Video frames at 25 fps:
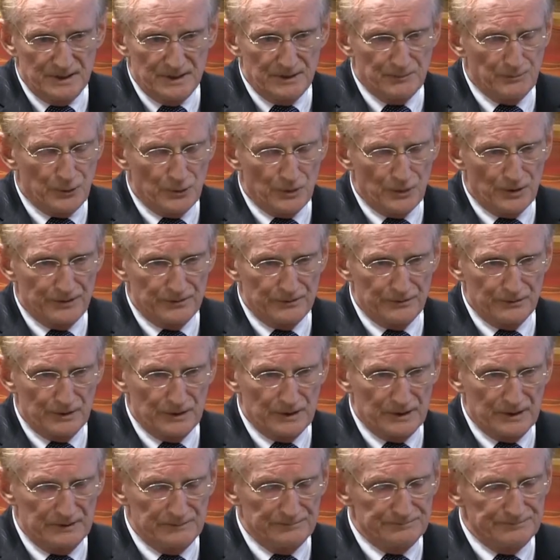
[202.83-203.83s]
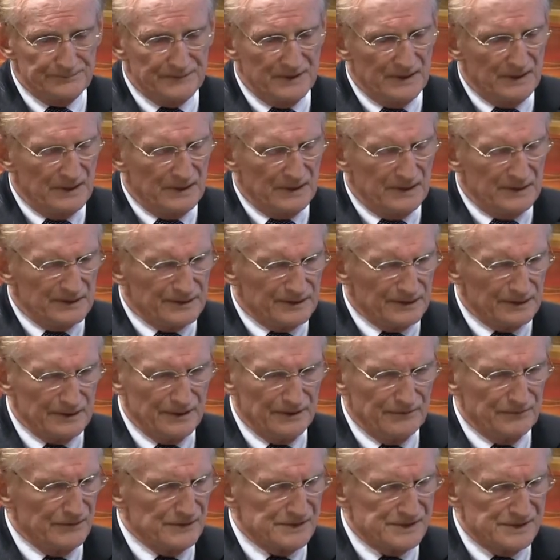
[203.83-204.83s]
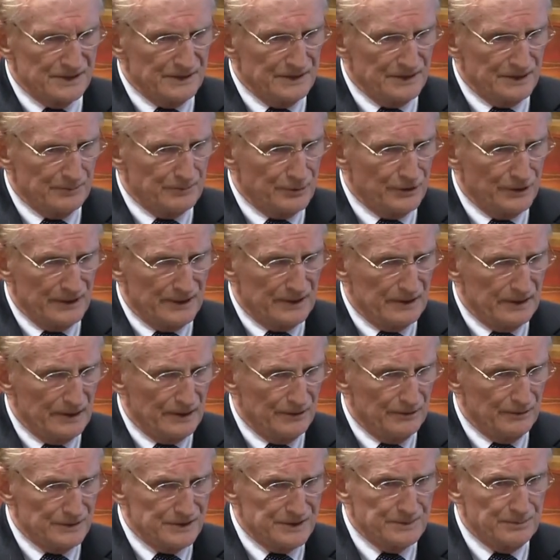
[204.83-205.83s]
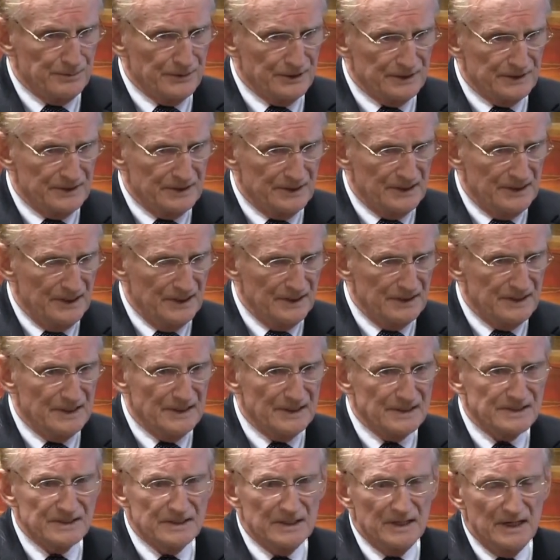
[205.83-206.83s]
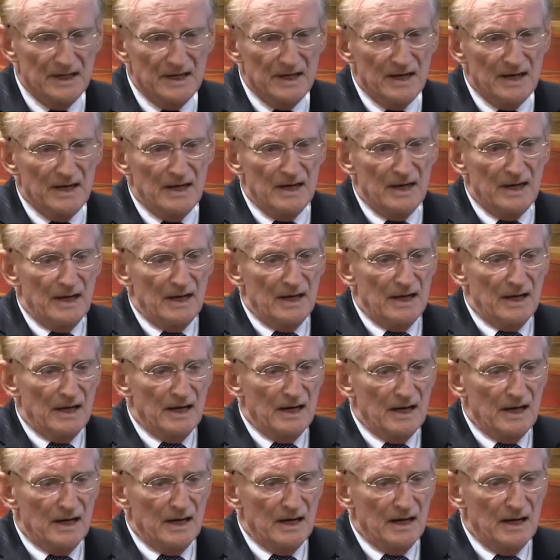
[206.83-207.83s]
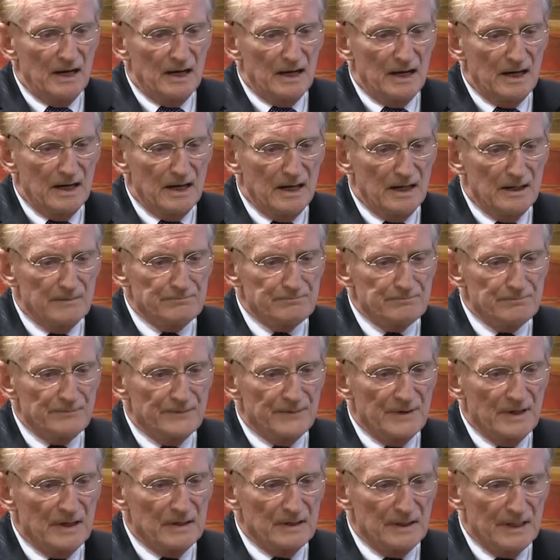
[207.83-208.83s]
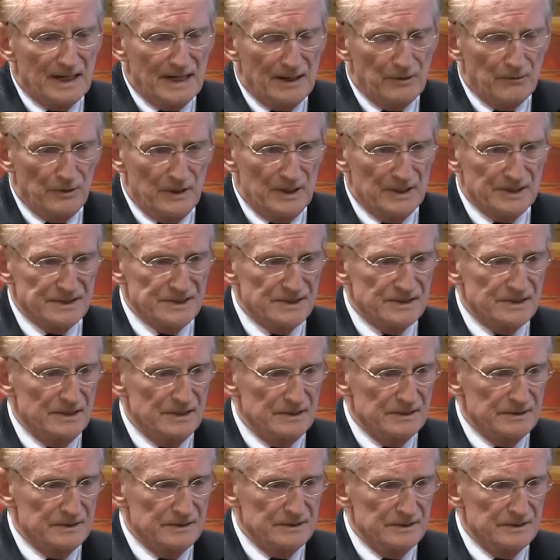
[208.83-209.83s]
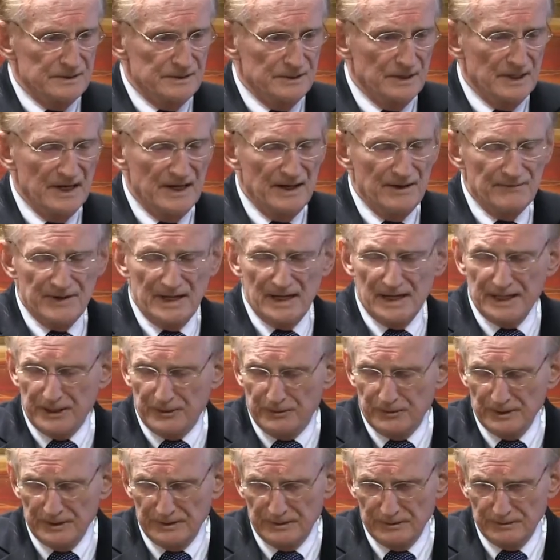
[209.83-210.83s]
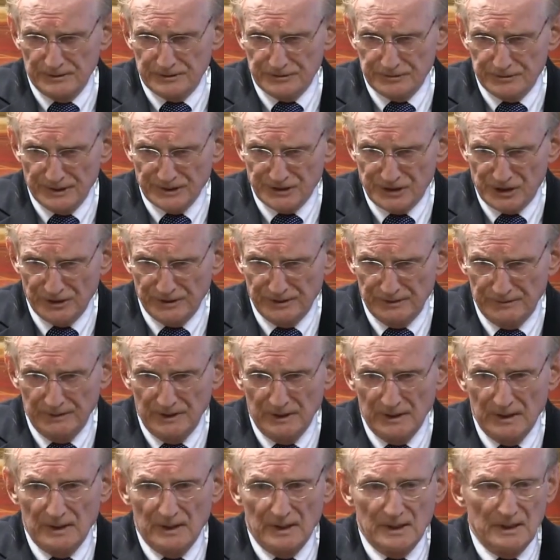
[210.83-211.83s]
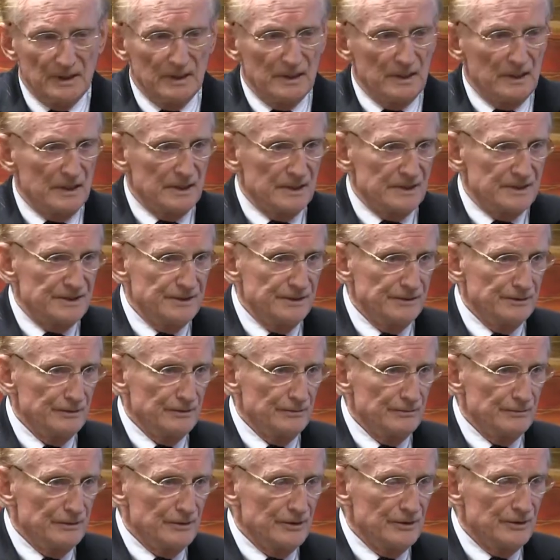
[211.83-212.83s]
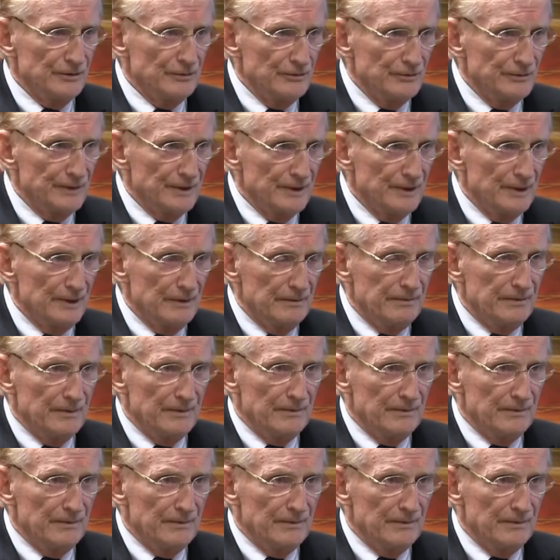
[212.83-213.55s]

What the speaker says: important organ. The liver's in there pretty close. But the kidneys allow us to have adequate nutrition, to do the